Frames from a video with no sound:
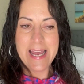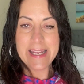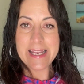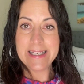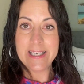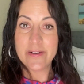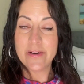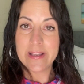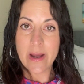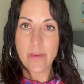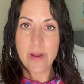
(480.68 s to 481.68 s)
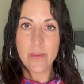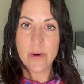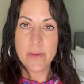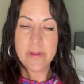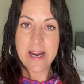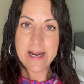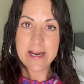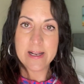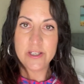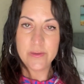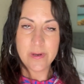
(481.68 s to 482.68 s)
considering that we were planning
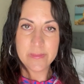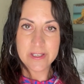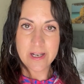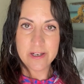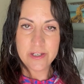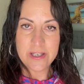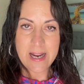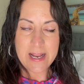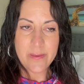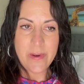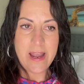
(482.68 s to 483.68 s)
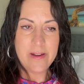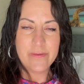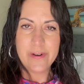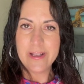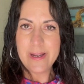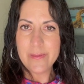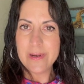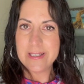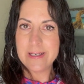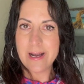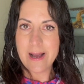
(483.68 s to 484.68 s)
on doing massages anyway, really
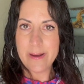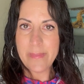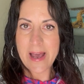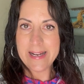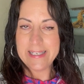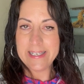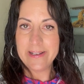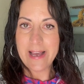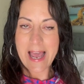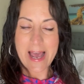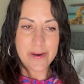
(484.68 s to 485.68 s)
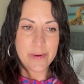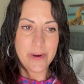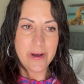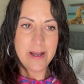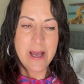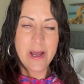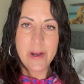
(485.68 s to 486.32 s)
was not a bad deal at all.